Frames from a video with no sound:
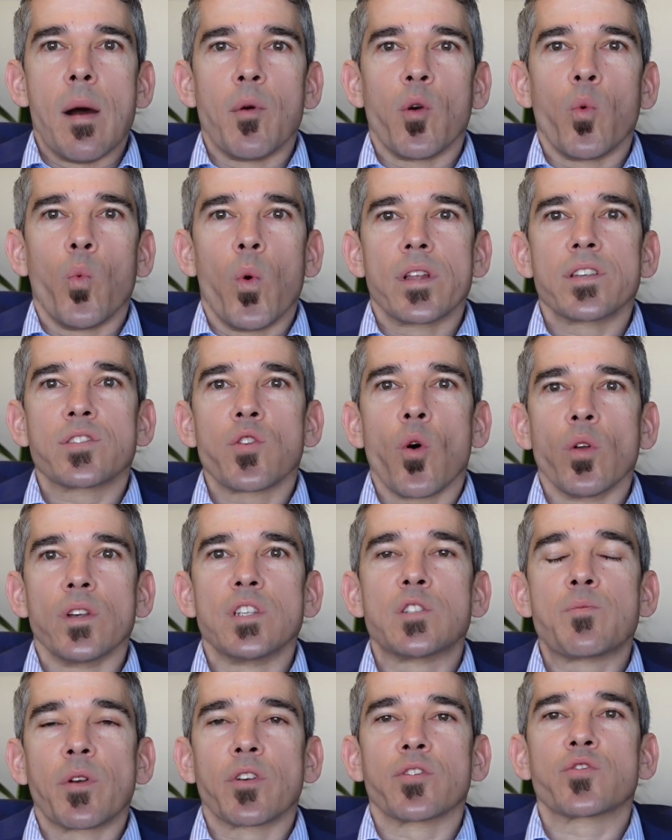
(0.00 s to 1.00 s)
what is Holy
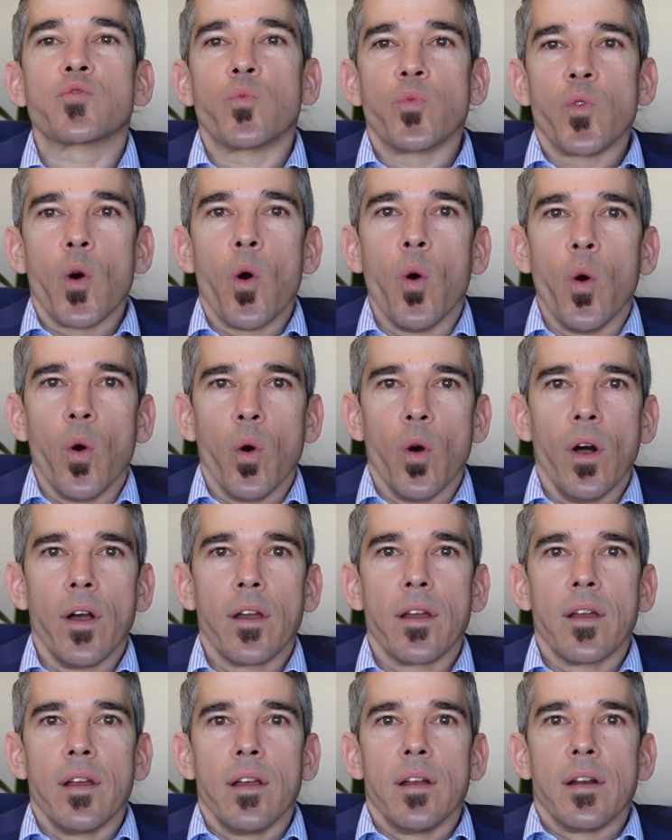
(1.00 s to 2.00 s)
Spirit's role
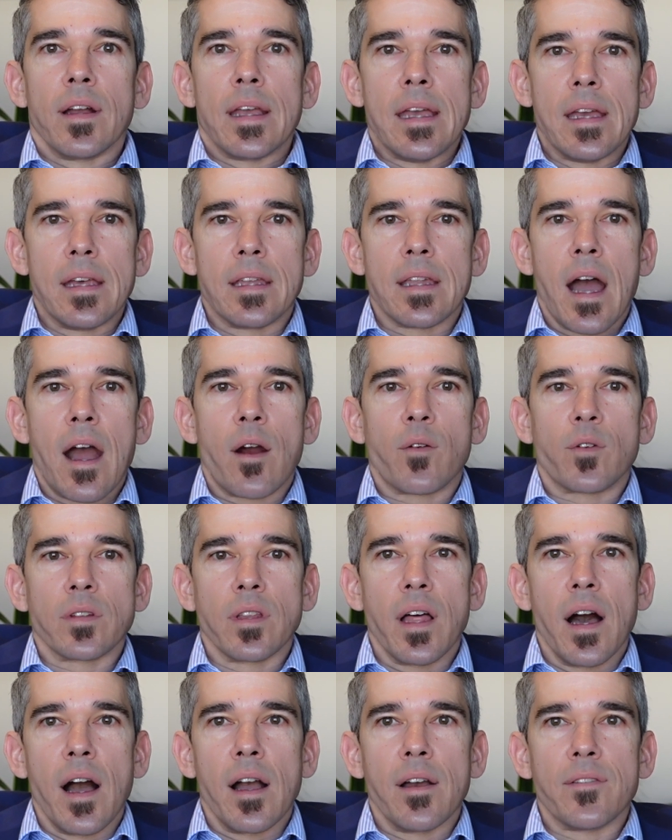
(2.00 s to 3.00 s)
in our
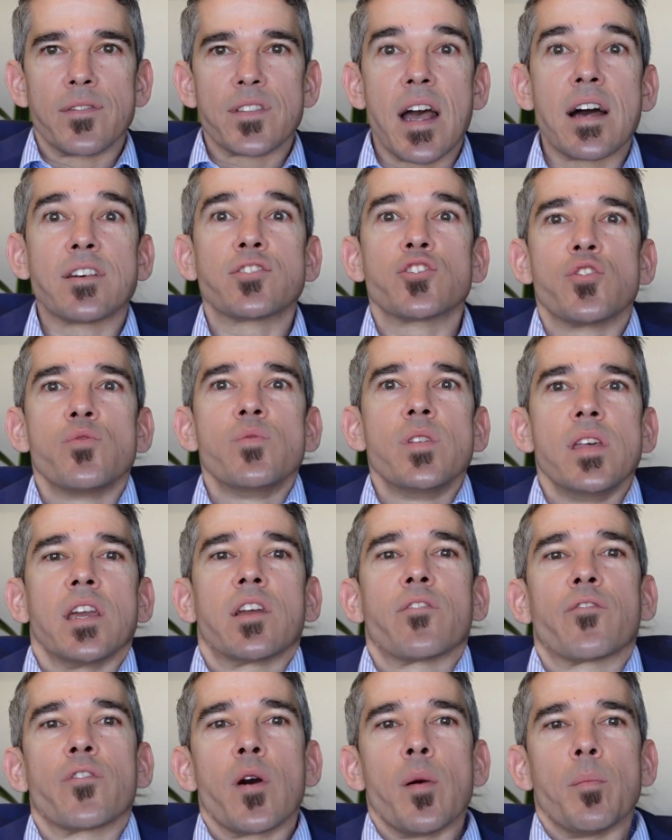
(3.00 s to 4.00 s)
lives as
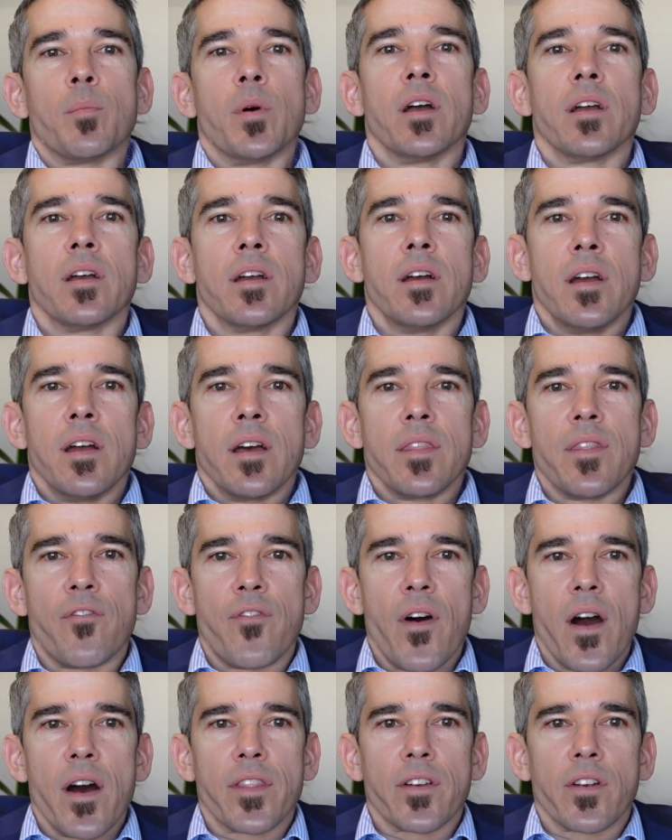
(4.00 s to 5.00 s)
unique from the
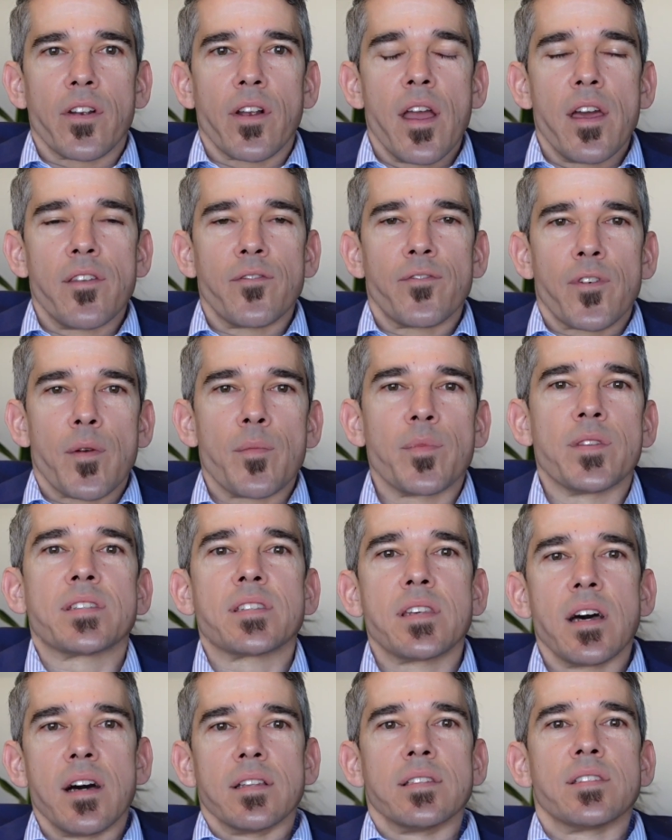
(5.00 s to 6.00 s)
Father and from the
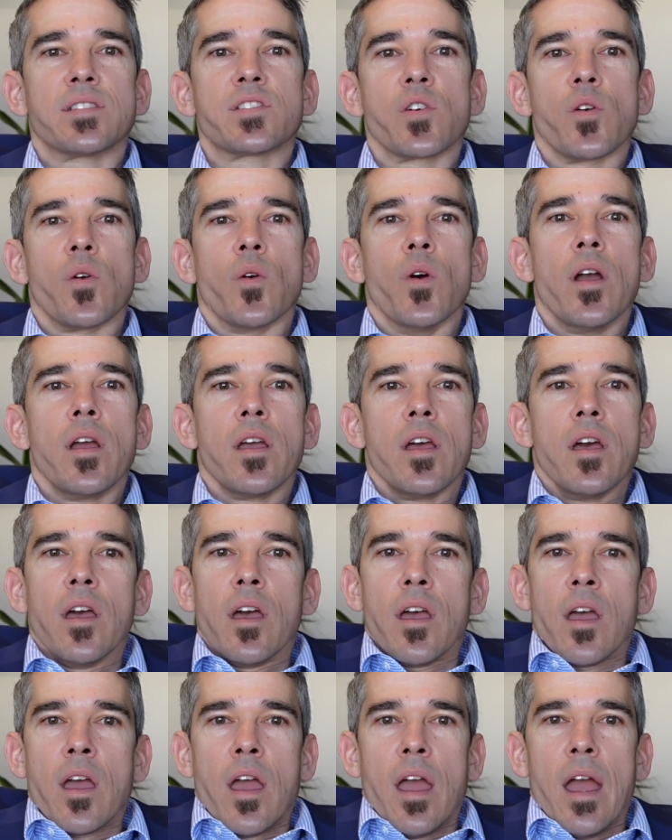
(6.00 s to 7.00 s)
Son? So
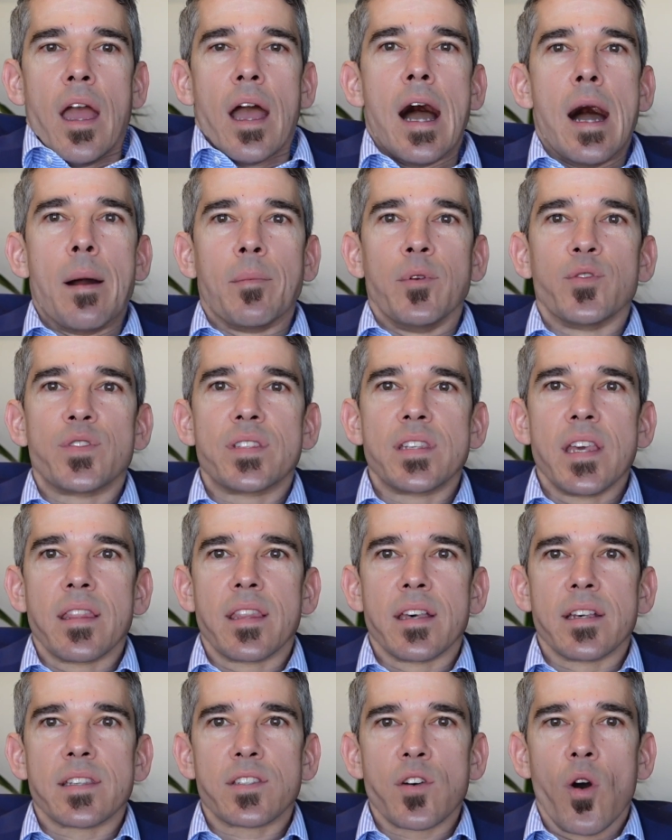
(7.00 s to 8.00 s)
you see
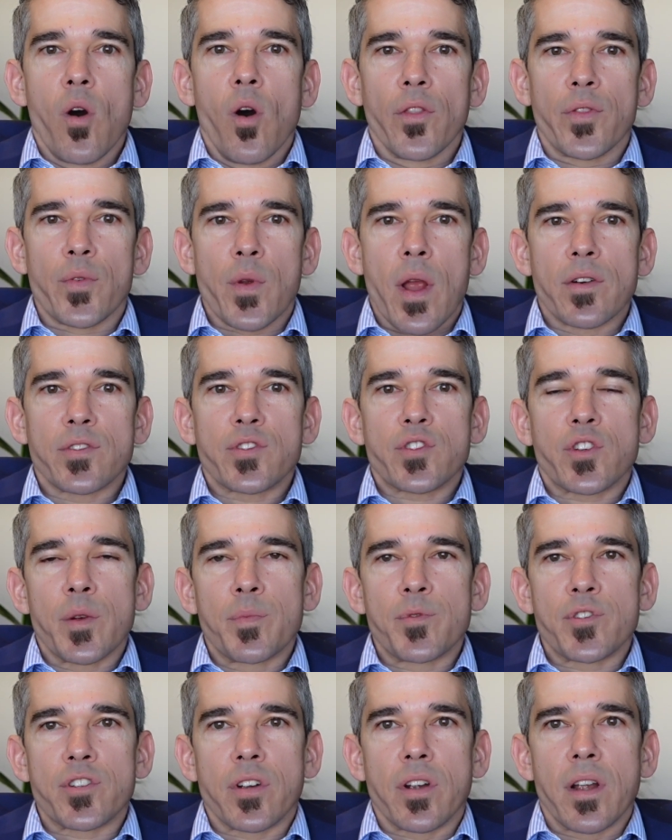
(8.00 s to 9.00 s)
this all throughout
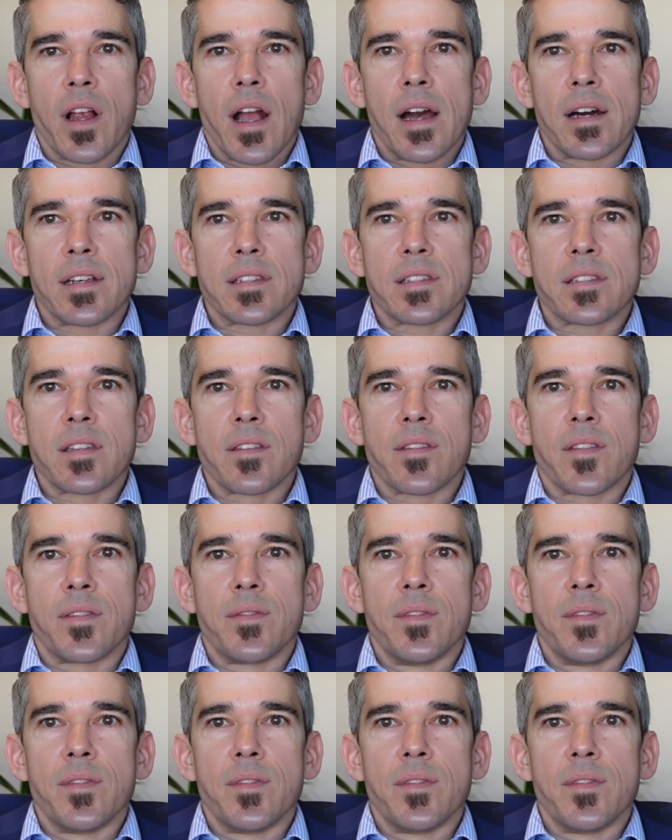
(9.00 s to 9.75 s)
Scripture as